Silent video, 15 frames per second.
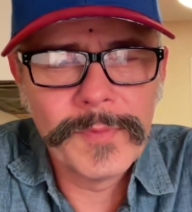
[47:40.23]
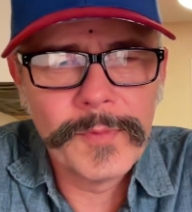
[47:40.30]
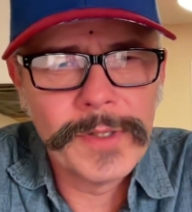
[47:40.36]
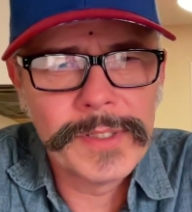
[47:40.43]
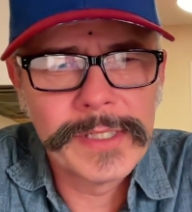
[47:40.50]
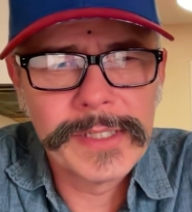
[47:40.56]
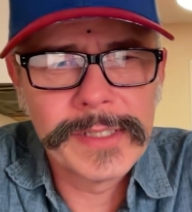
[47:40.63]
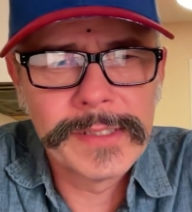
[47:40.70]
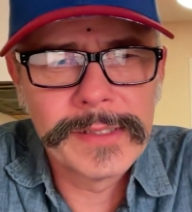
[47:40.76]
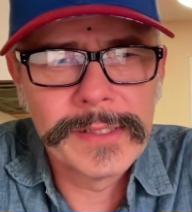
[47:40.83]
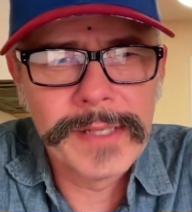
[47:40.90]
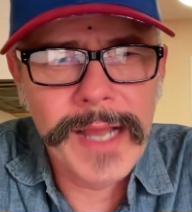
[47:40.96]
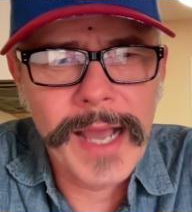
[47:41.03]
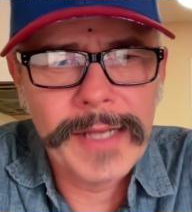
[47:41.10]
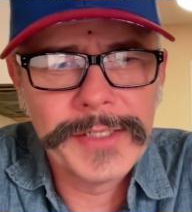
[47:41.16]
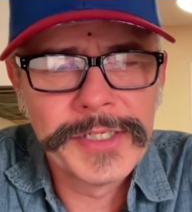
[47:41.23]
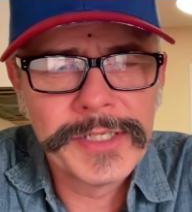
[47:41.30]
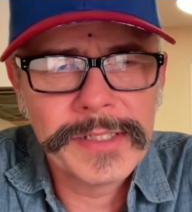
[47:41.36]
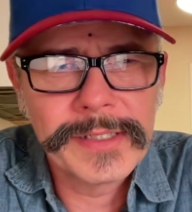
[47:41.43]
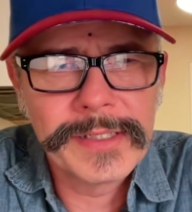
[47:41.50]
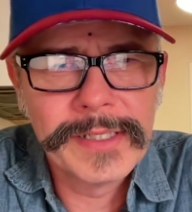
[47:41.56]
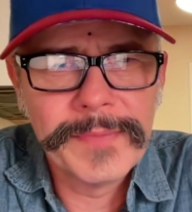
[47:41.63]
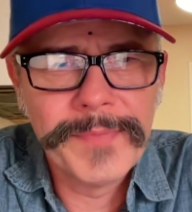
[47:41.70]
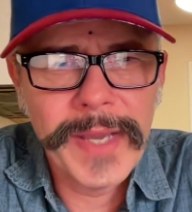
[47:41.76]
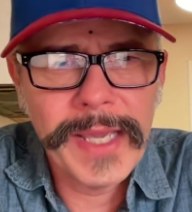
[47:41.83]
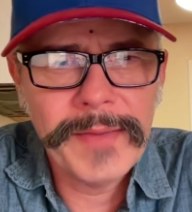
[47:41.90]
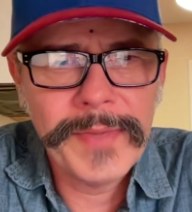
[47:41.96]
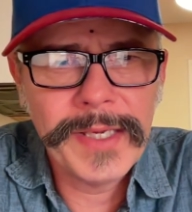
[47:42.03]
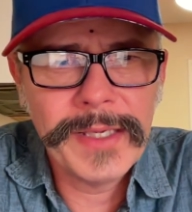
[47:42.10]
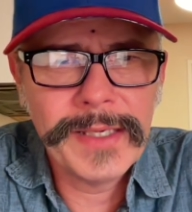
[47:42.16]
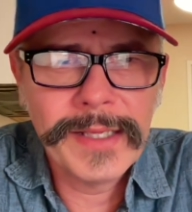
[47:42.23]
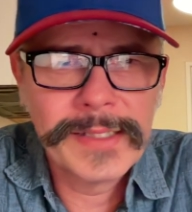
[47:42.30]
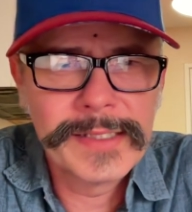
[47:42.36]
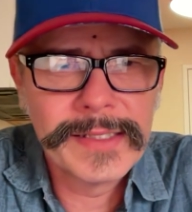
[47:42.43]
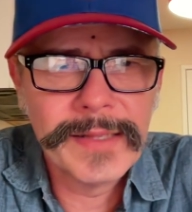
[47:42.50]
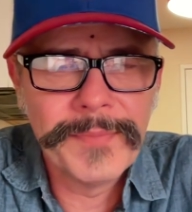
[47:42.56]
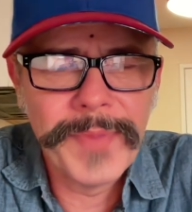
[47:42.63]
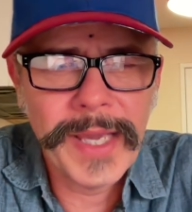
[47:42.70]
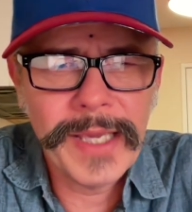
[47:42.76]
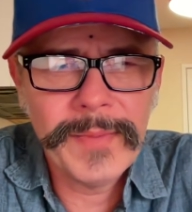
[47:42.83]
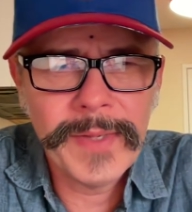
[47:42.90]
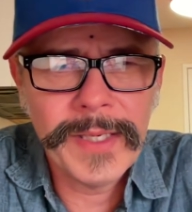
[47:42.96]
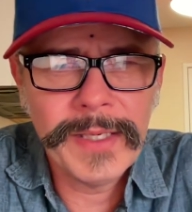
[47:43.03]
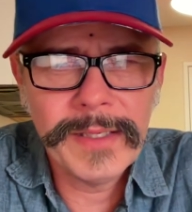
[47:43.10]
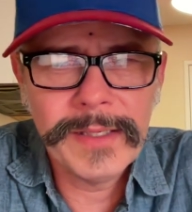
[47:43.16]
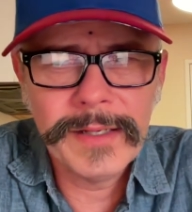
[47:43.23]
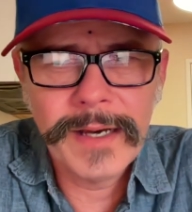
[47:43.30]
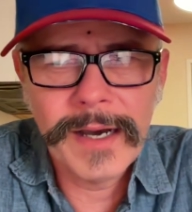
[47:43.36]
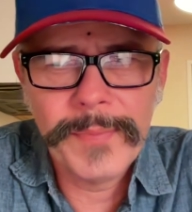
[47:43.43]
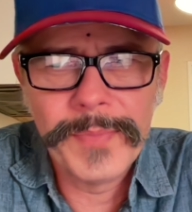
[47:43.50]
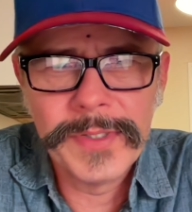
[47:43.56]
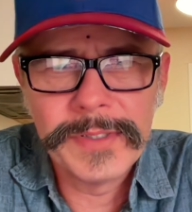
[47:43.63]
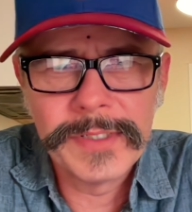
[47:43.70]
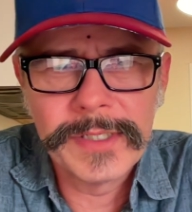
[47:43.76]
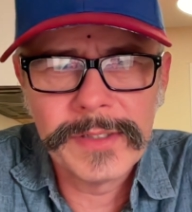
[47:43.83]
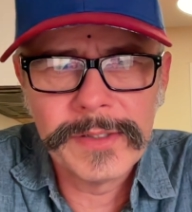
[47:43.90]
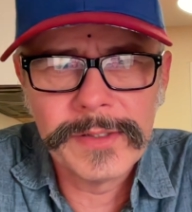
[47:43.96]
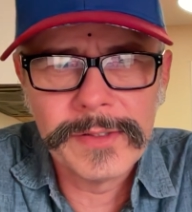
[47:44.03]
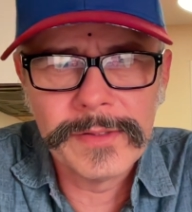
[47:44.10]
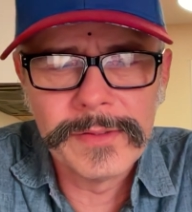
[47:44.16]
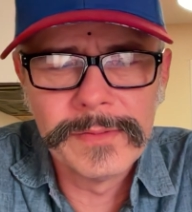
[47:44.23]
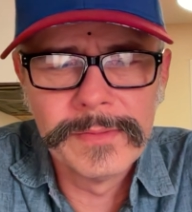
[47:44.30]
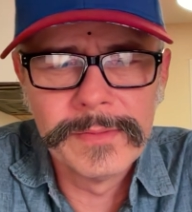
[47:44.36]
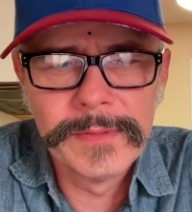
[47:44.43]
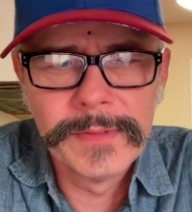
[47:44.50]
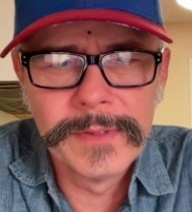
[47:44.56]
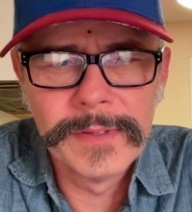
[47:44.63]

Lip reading: which is not just the baby, it's the baby up until